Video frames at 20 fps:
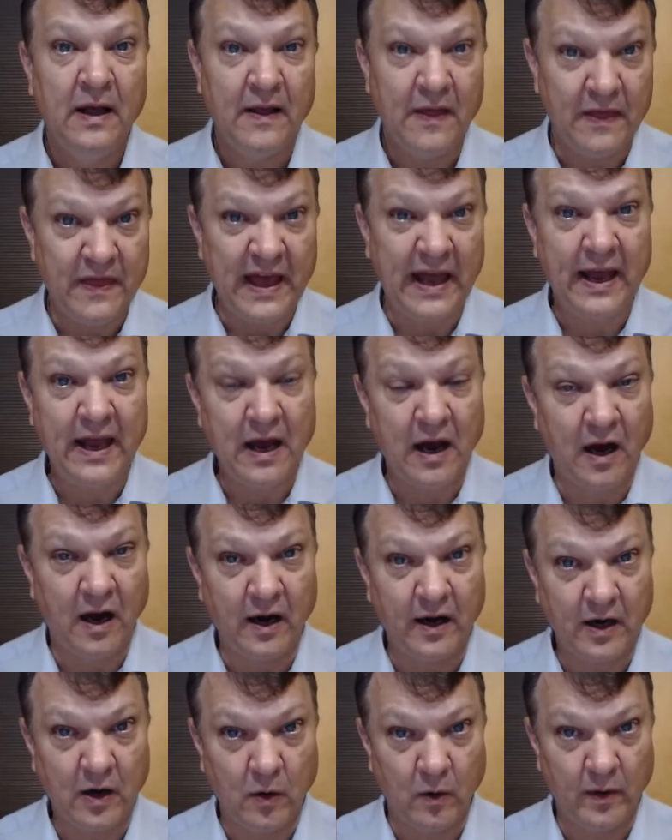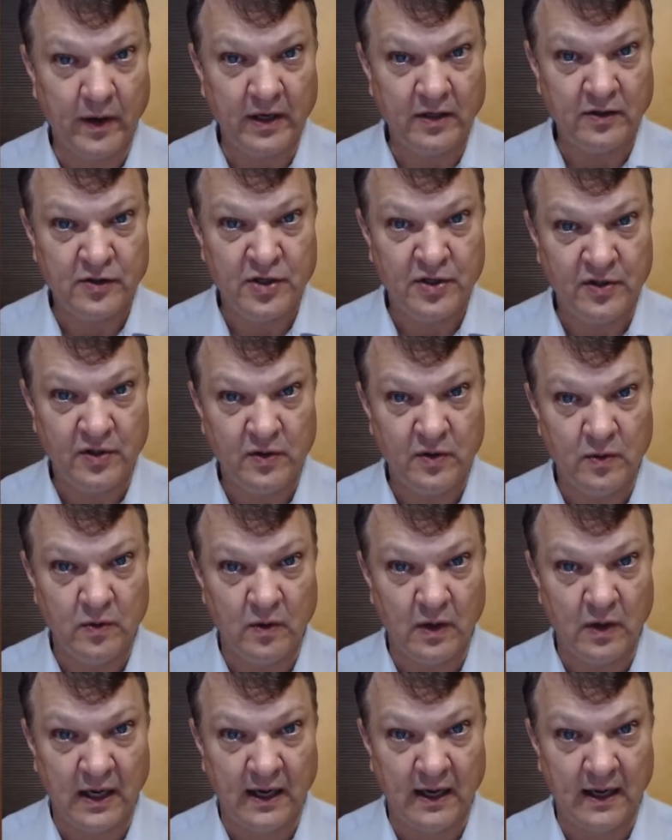They are going
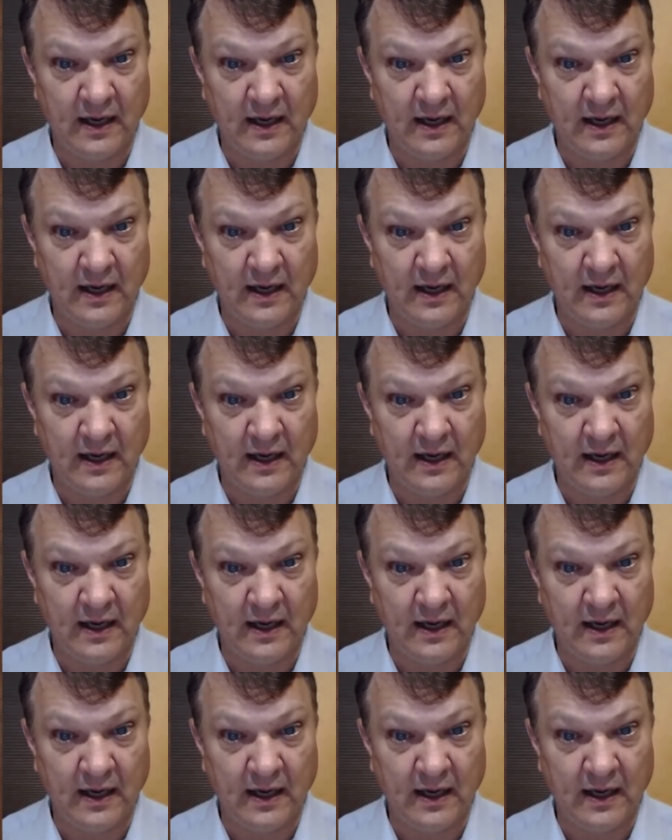to